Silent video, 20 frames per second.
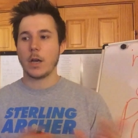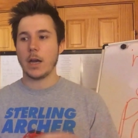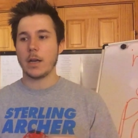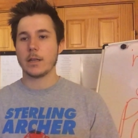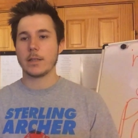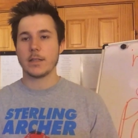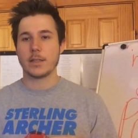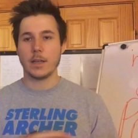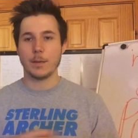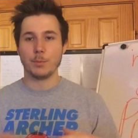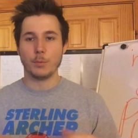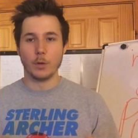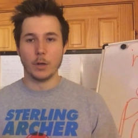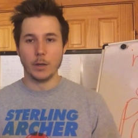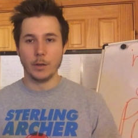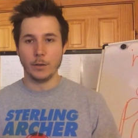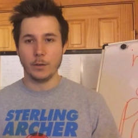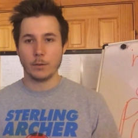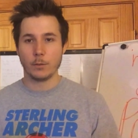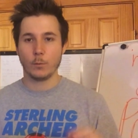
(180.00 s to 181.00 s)
kind of step
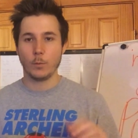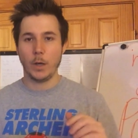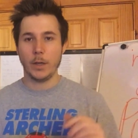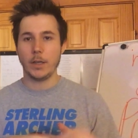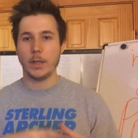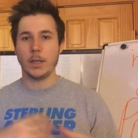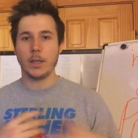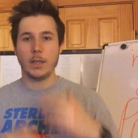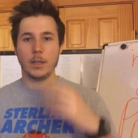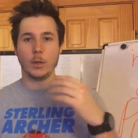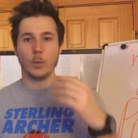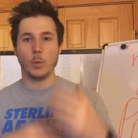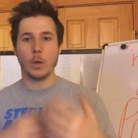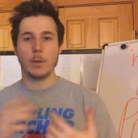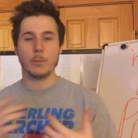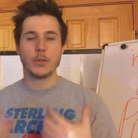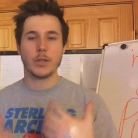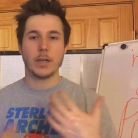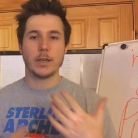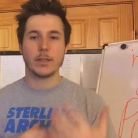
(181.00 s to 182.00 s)
one, right? Getting the
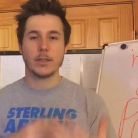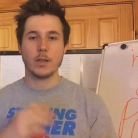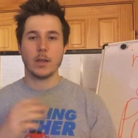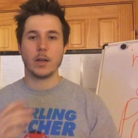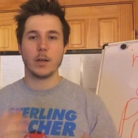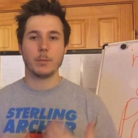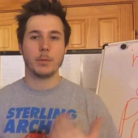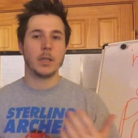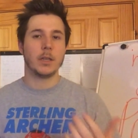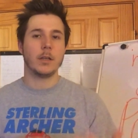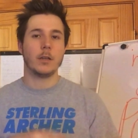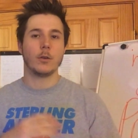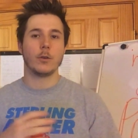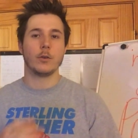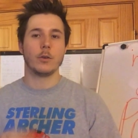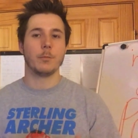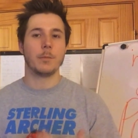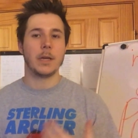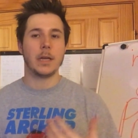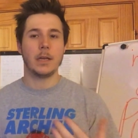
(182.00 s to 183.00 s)
website set up, getting
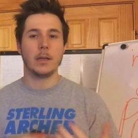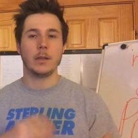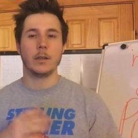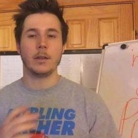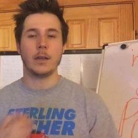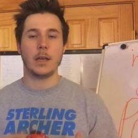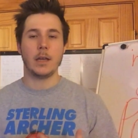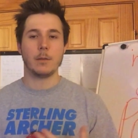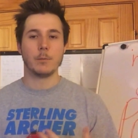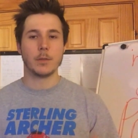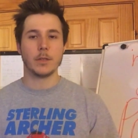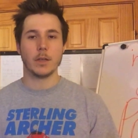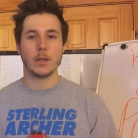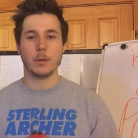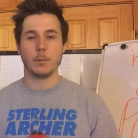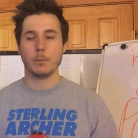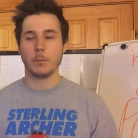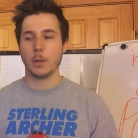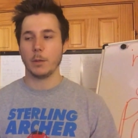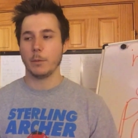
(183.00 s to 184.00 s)
your domain name set
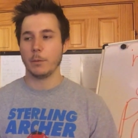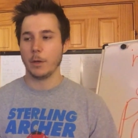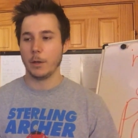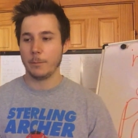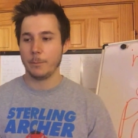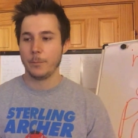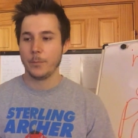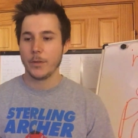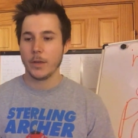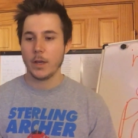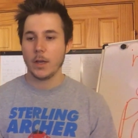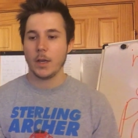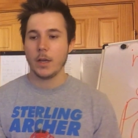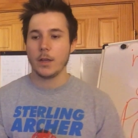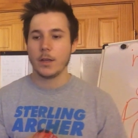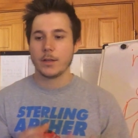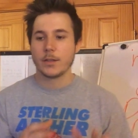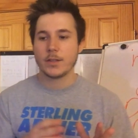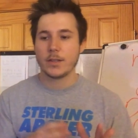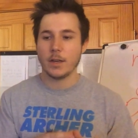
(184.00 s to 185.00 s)
up, blah, blah, blah.
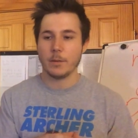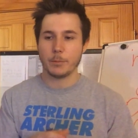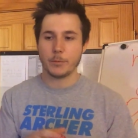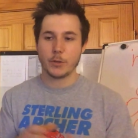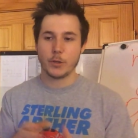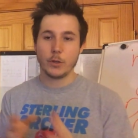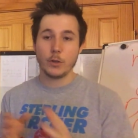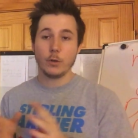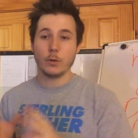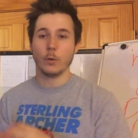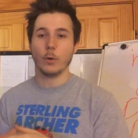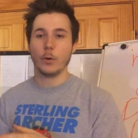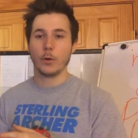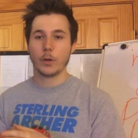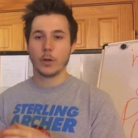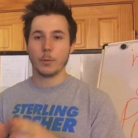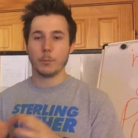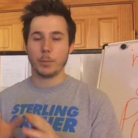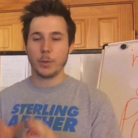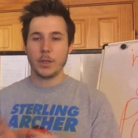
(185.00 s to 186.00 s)
Step
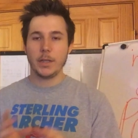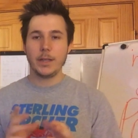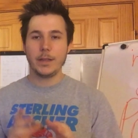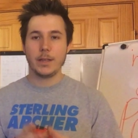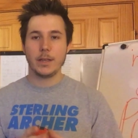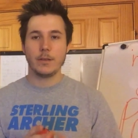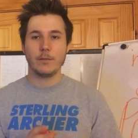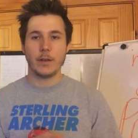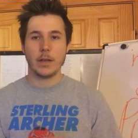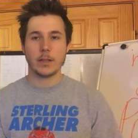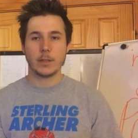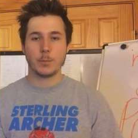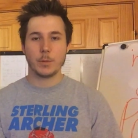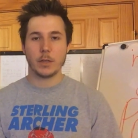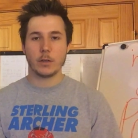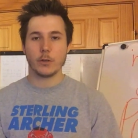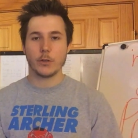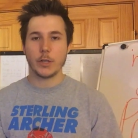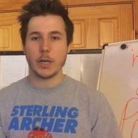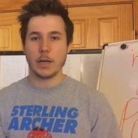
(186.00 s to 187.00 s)
two, complete the advanced
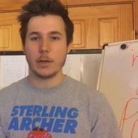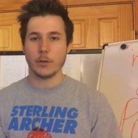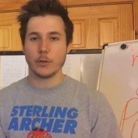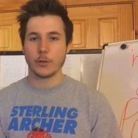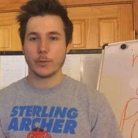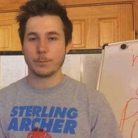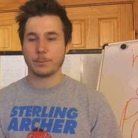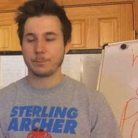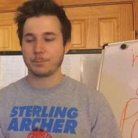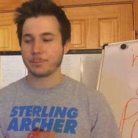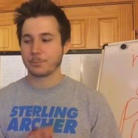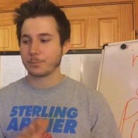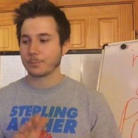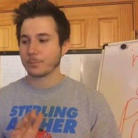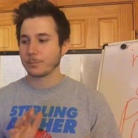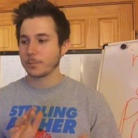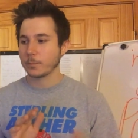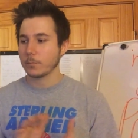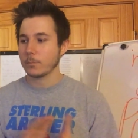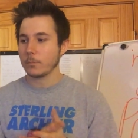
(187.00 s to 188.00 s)
beginner challenge.
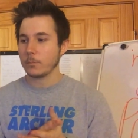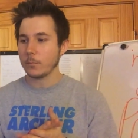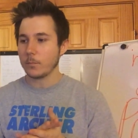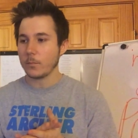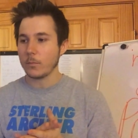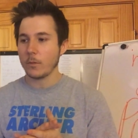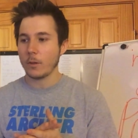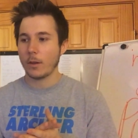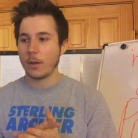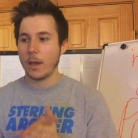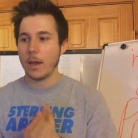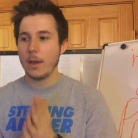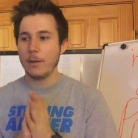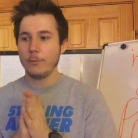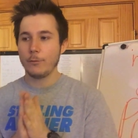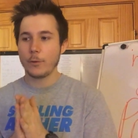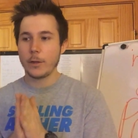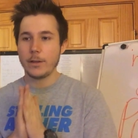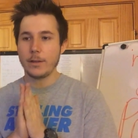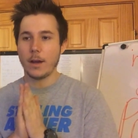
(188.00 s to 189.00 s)

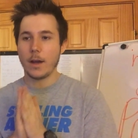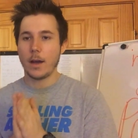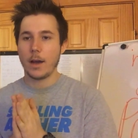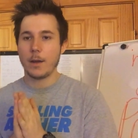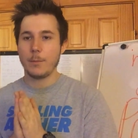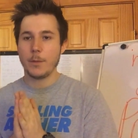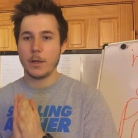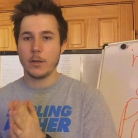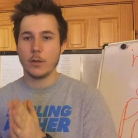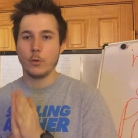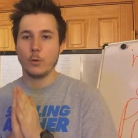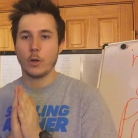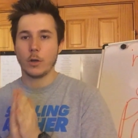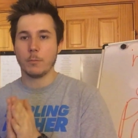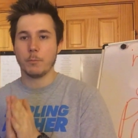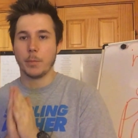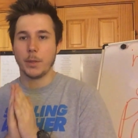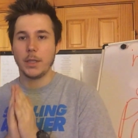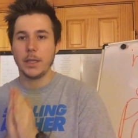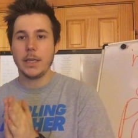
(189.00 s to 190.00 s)
Every time that you
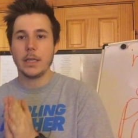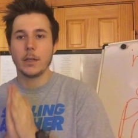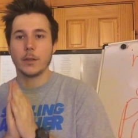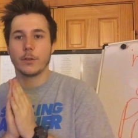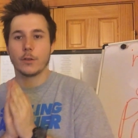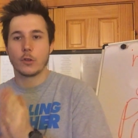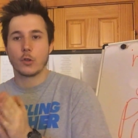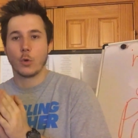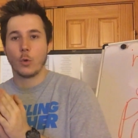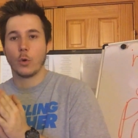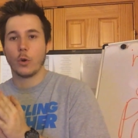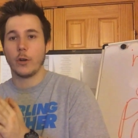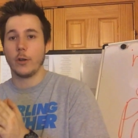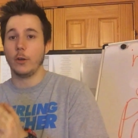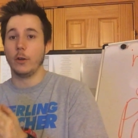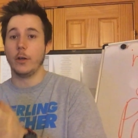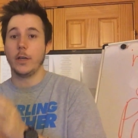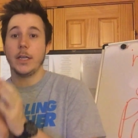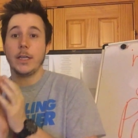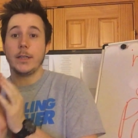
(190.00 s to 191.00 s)
complete a
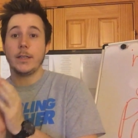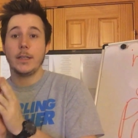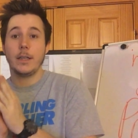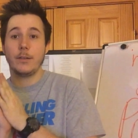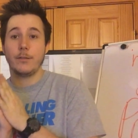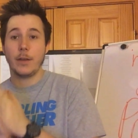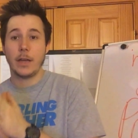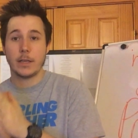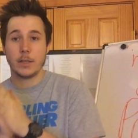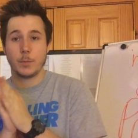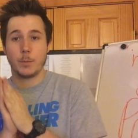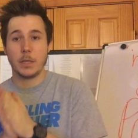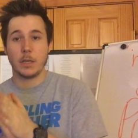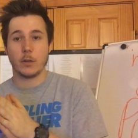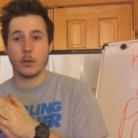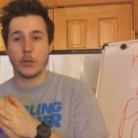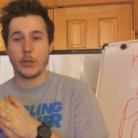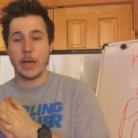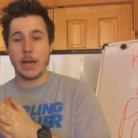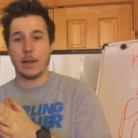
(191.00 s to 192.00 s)
tutorial in the Advanced
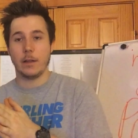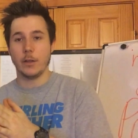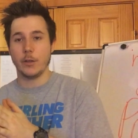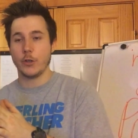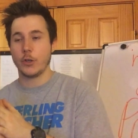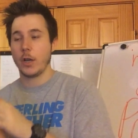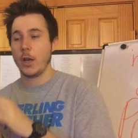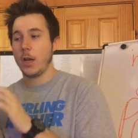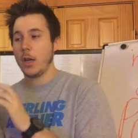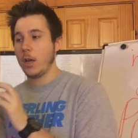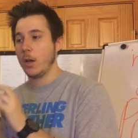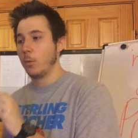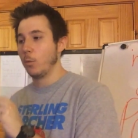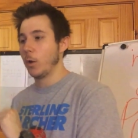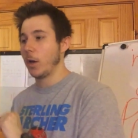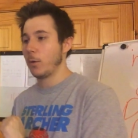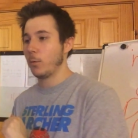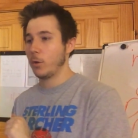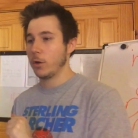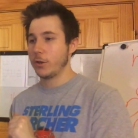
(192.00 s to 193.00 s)
Beginner Challenge,
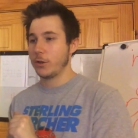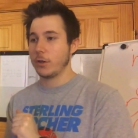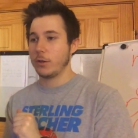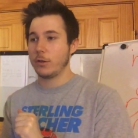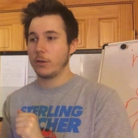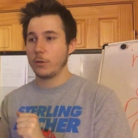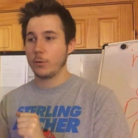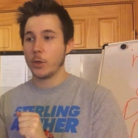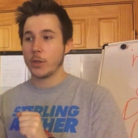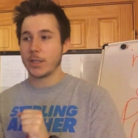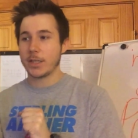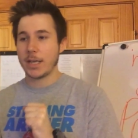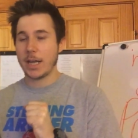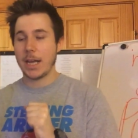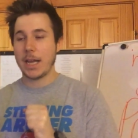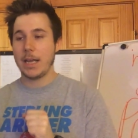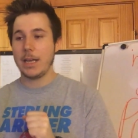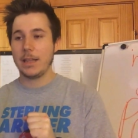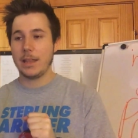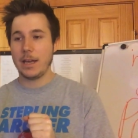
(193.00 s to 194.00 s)
what I want you to do is
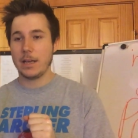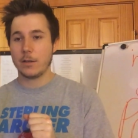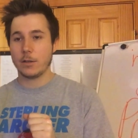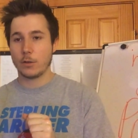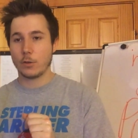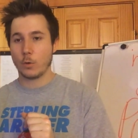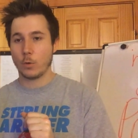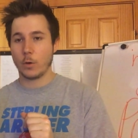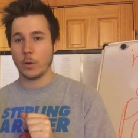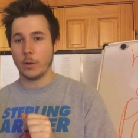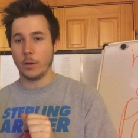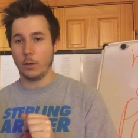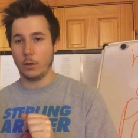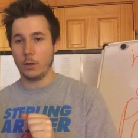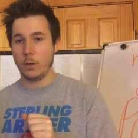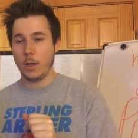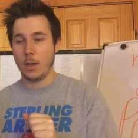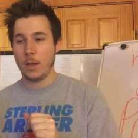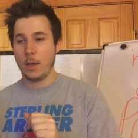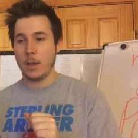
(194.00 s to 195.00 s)
take that
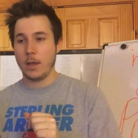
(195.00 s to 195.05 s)
tutorial,